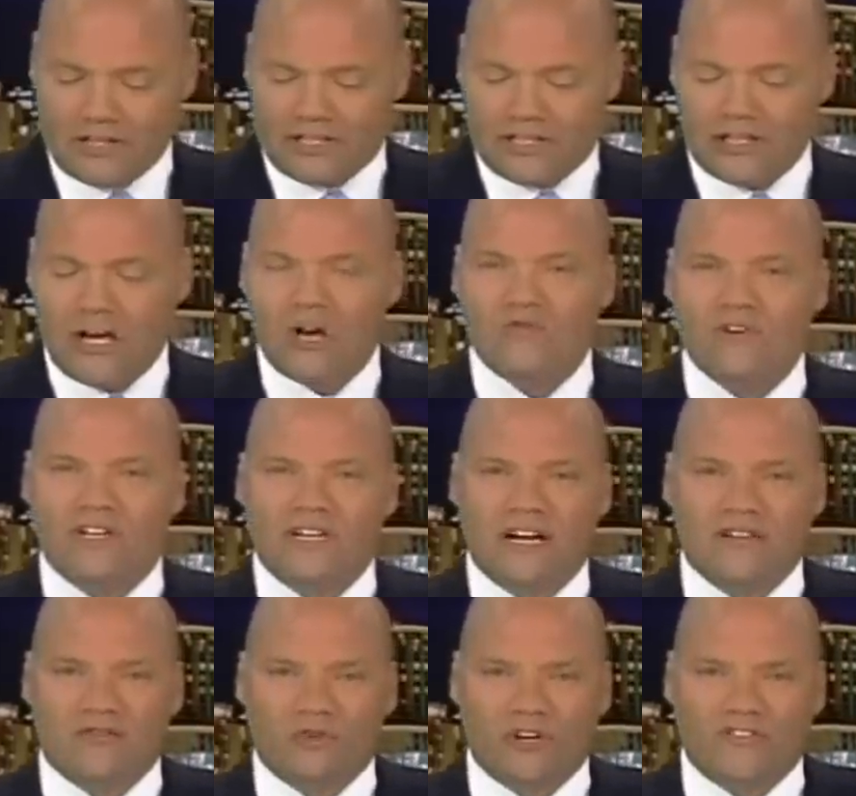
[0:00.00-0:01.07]
The slow
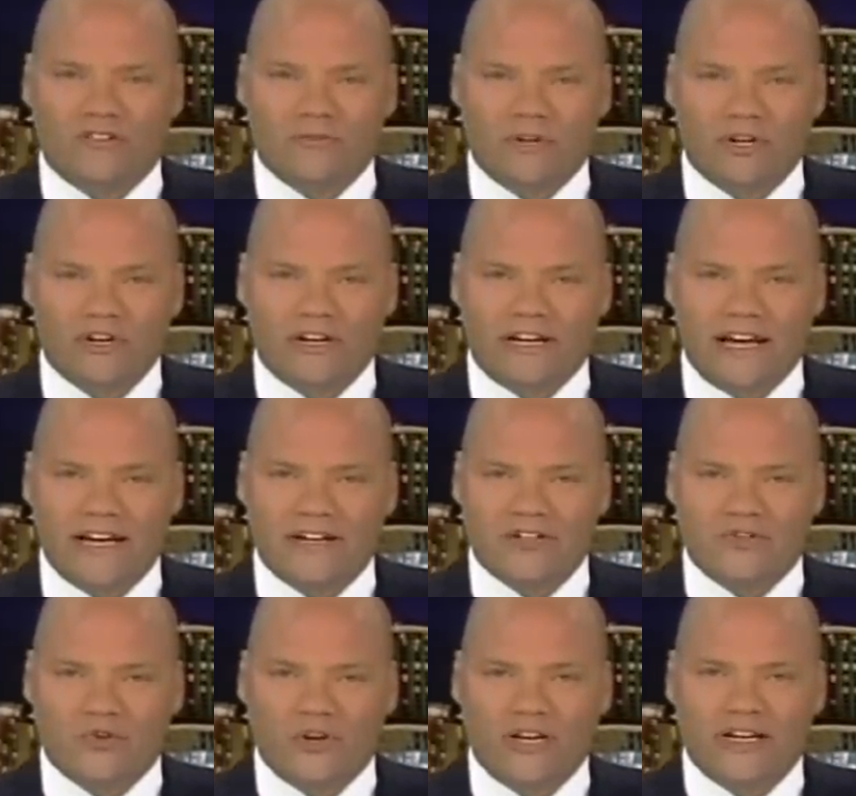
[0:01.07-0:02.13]
recovery from Hurricane
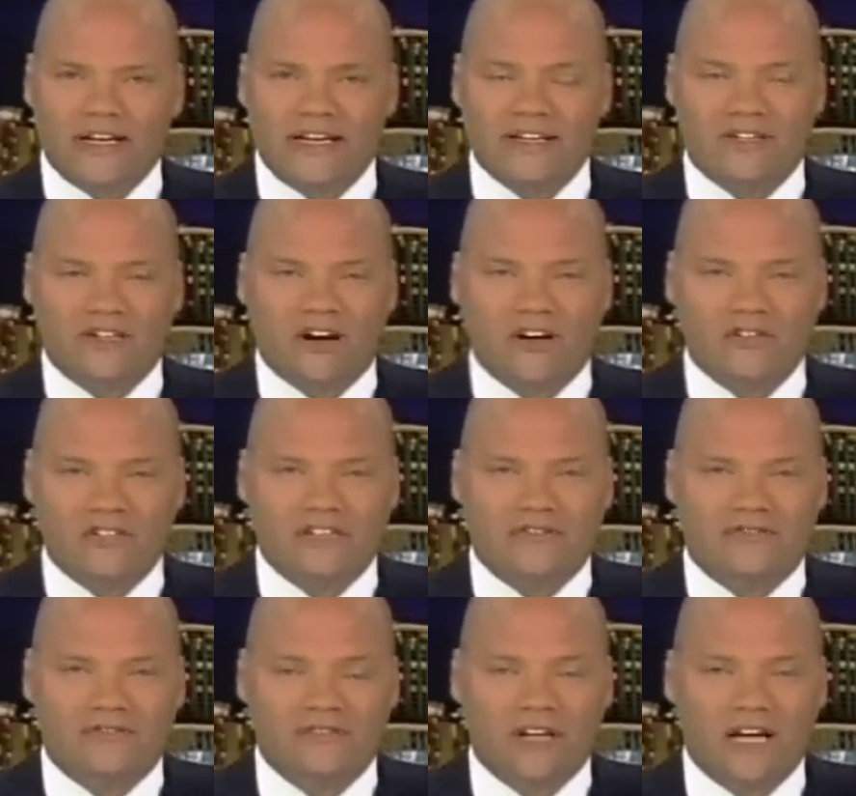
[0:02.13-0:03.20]
Katrina is causing
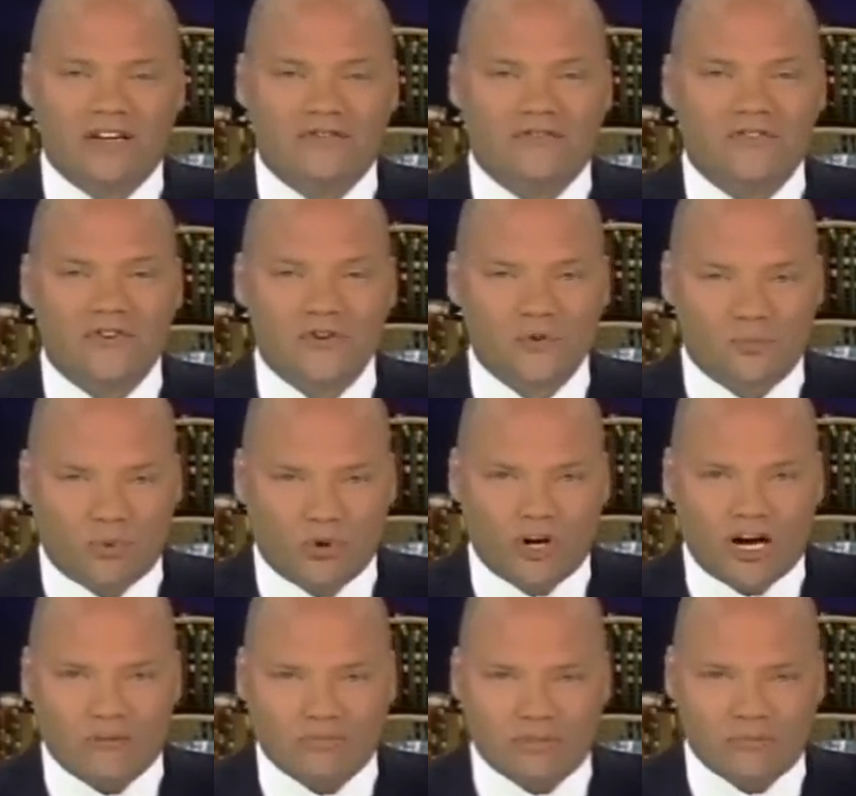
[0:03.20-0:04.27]
a flood of new
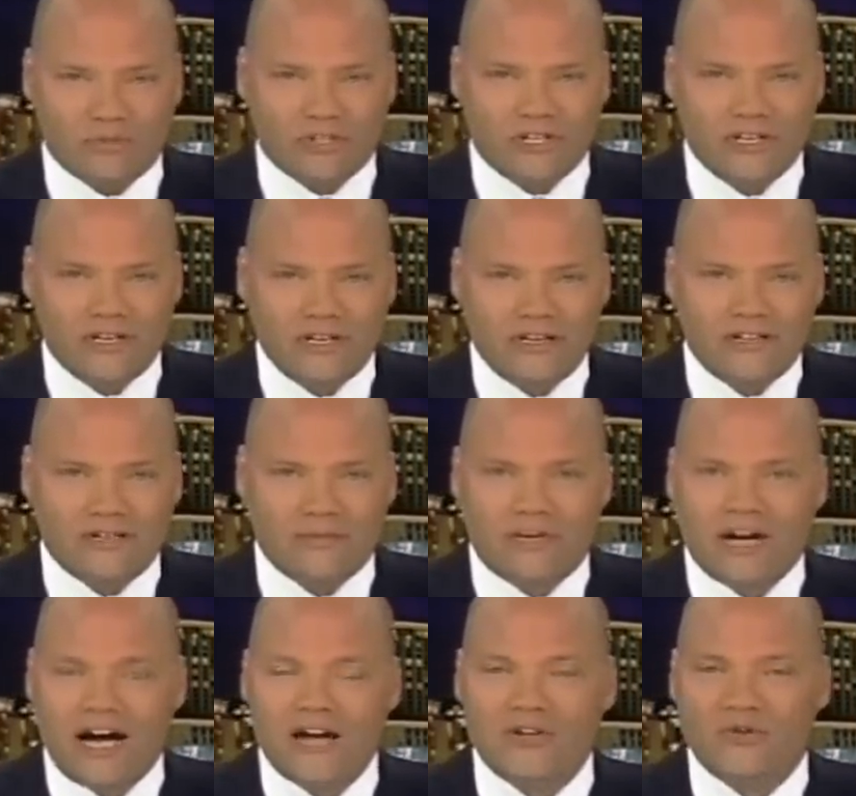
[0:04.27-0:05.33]
problems, some
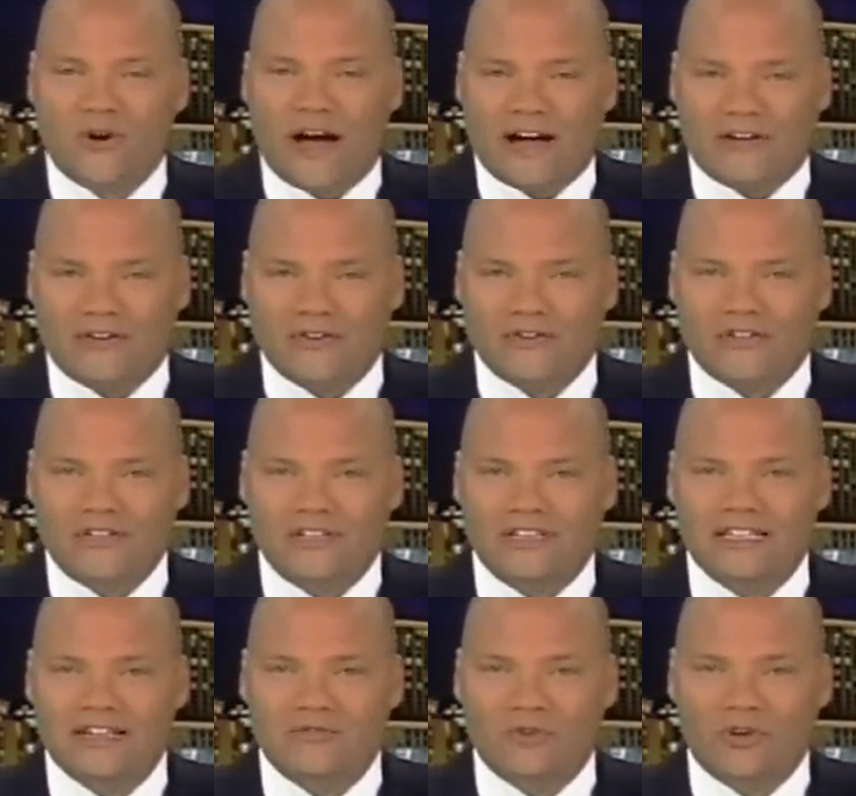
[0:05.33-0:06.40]
contractors
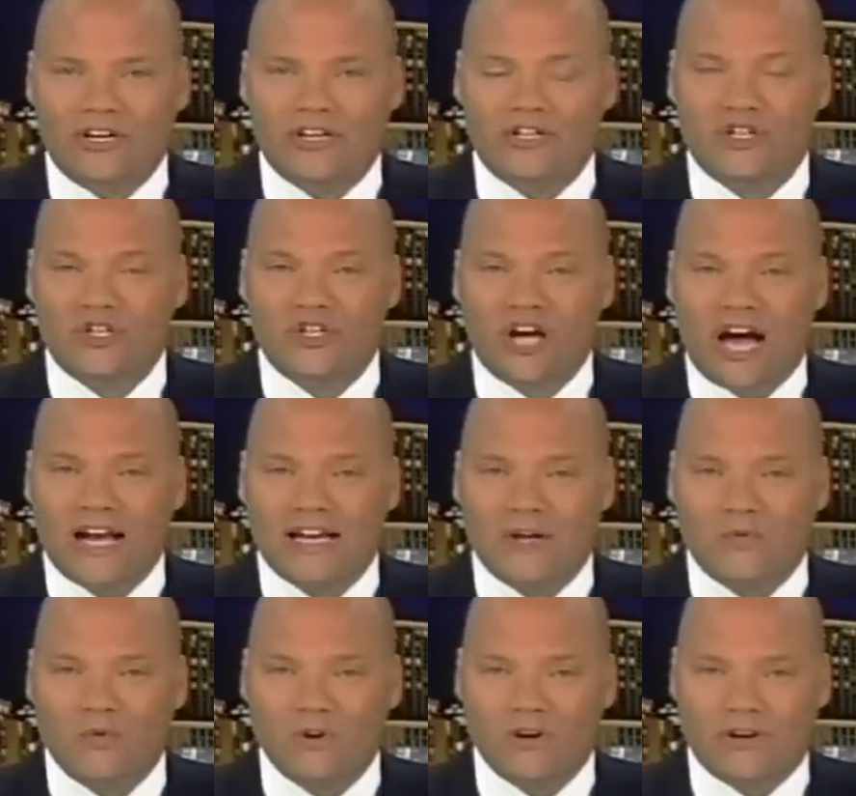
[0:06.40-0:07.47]
delivering
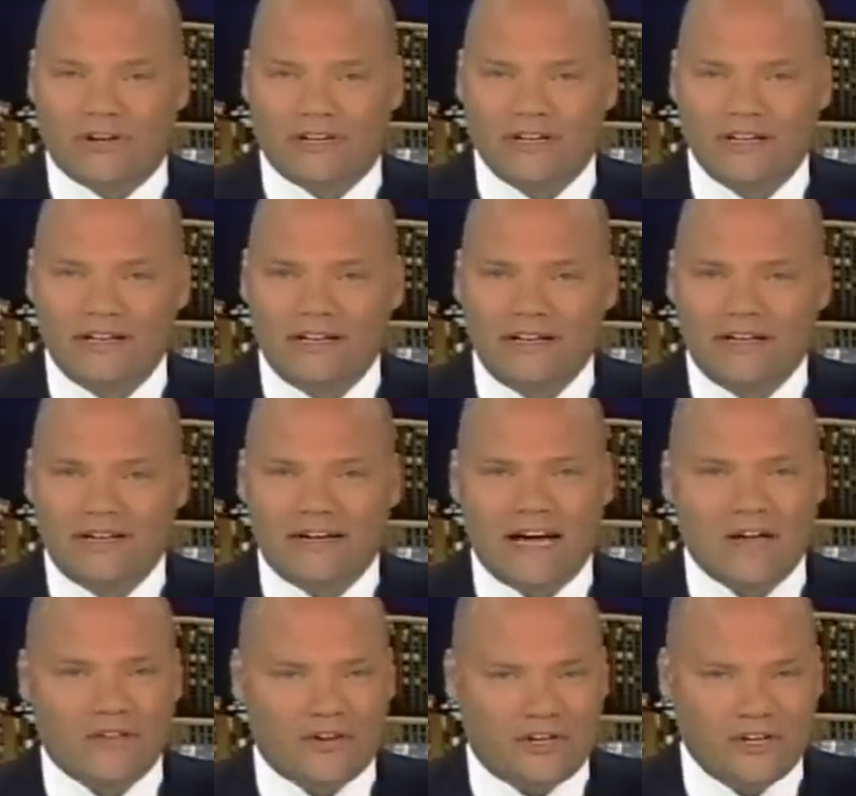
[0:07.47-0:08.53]
shoddy work.
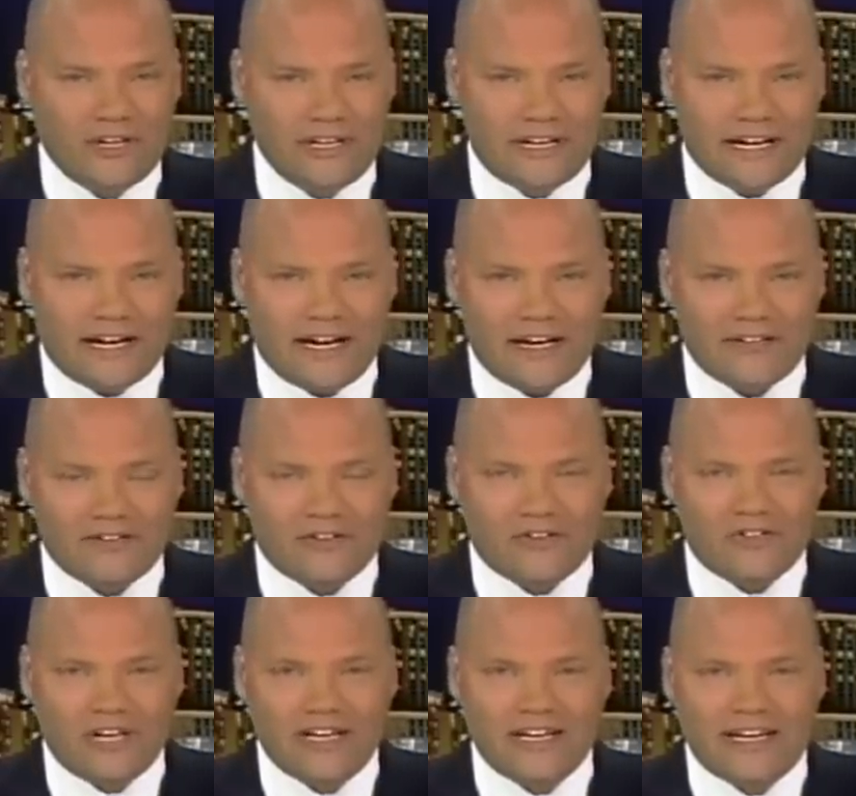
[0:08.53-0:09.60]
Now the good guys
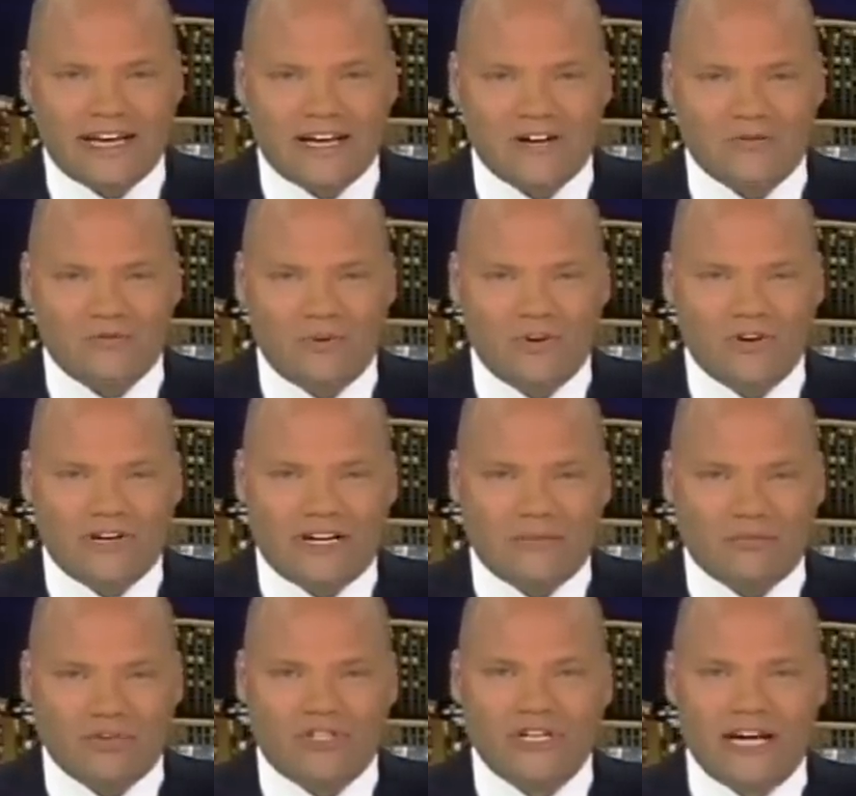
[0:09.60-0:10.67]
are sending out a warning,
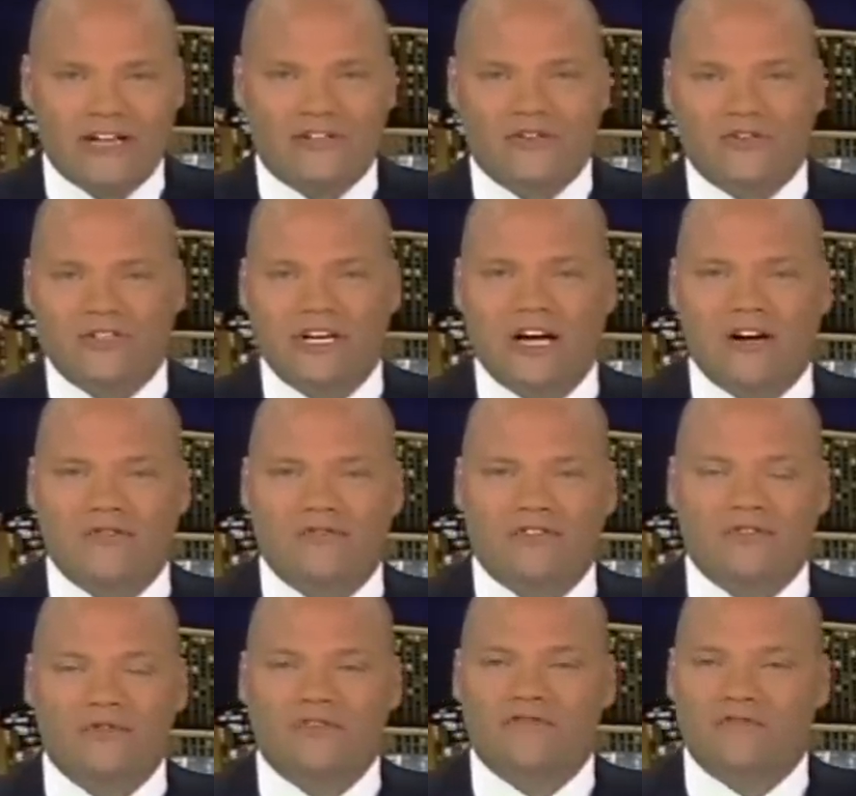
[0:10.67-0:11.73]
protect yourself
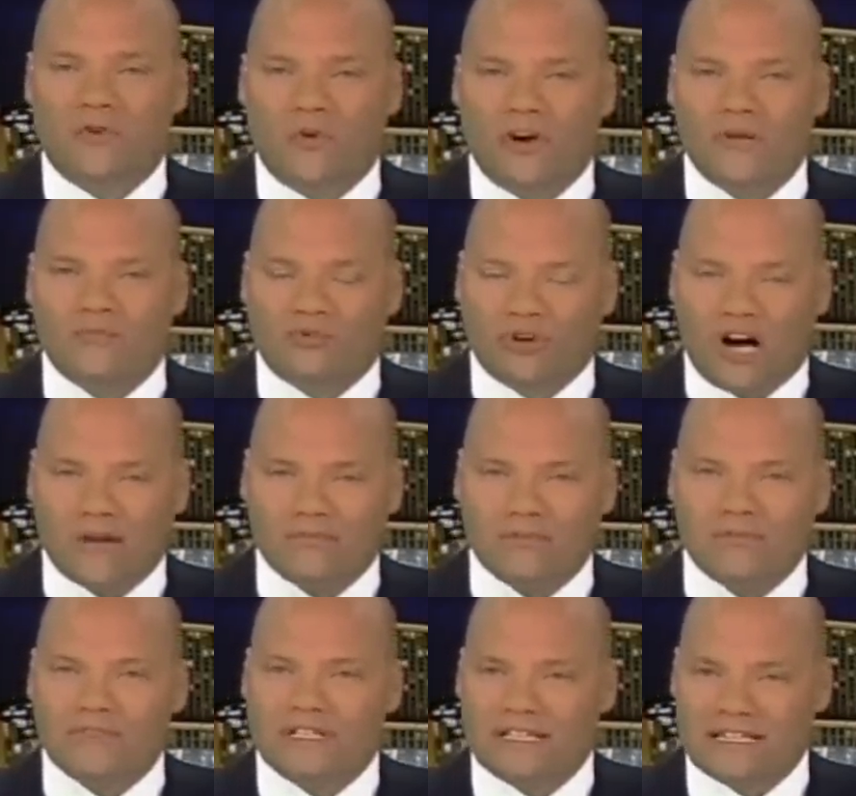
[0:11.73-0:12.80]
to avoid
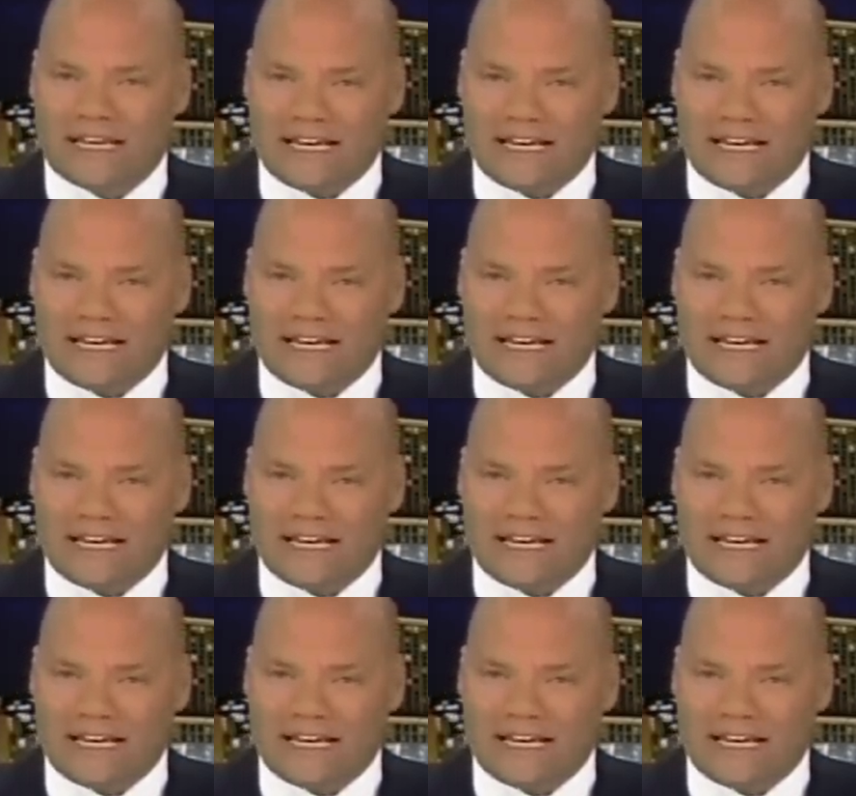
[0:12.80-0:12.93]
problems